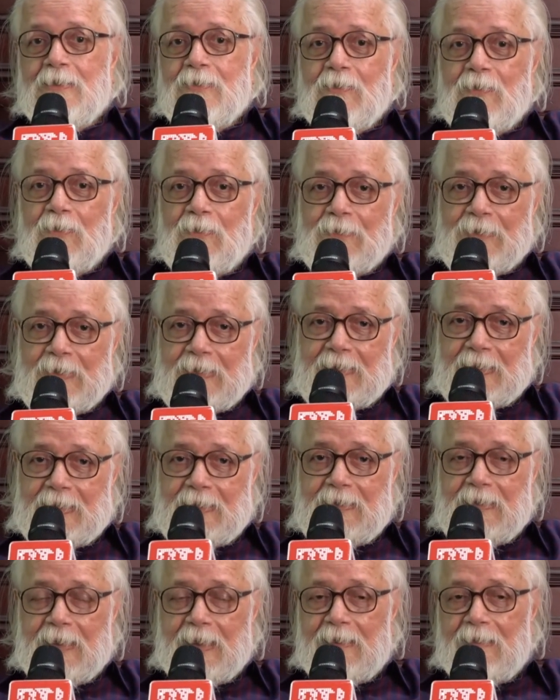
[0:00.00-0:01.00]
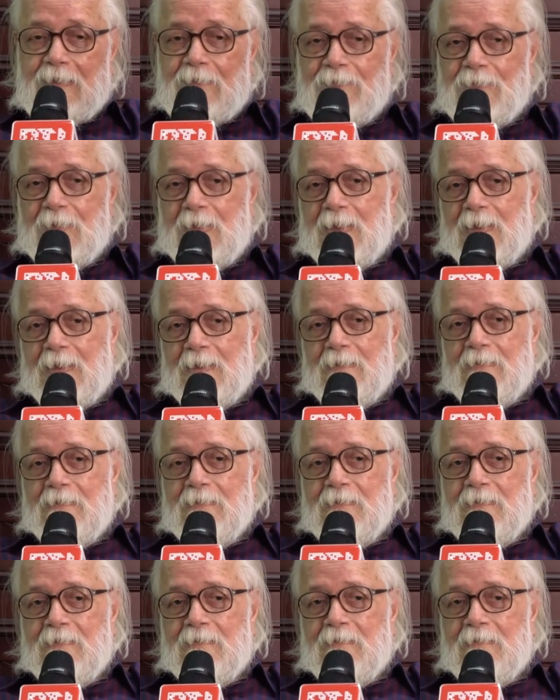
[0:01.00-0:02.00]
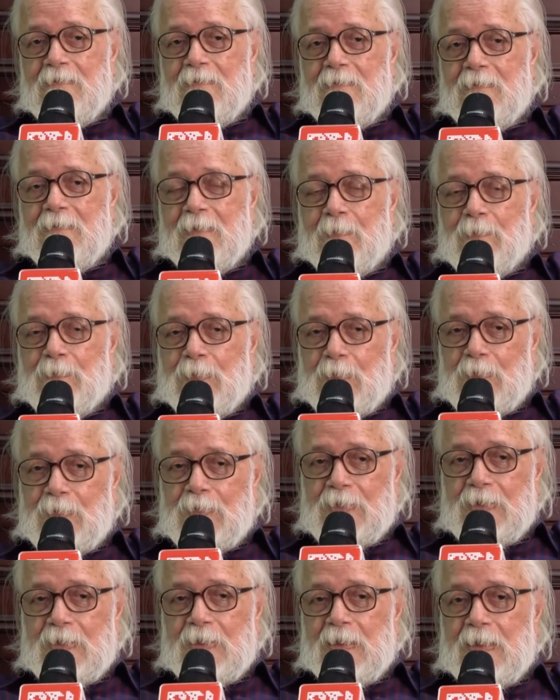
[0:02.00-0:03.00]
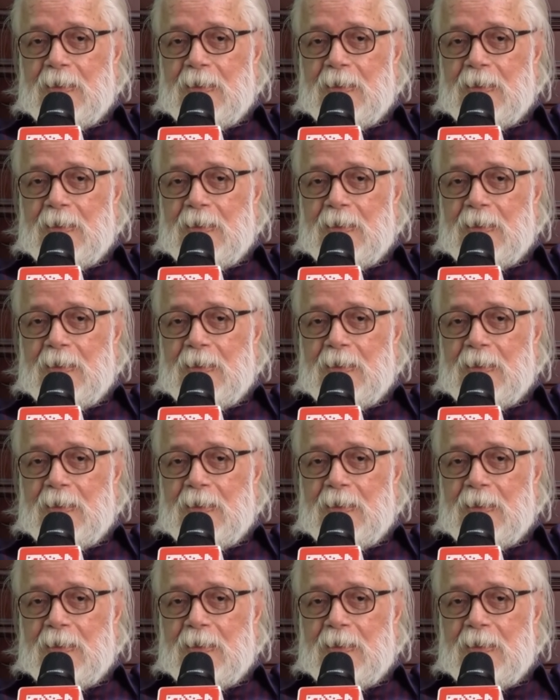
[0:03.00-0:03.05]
So with this kind of approach,